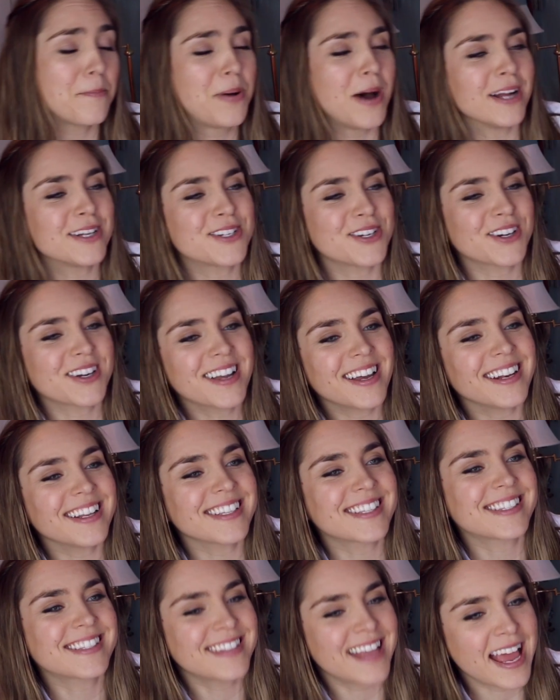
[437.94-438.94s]
But you're
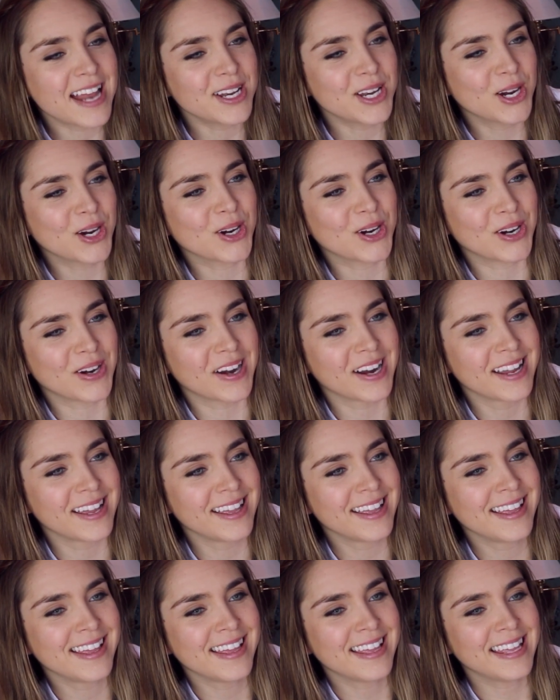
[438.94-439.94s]
gonna send her
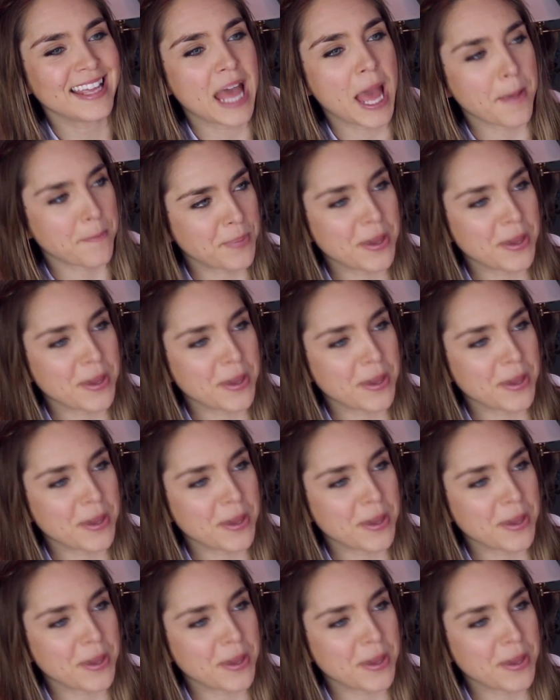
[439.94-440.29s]
a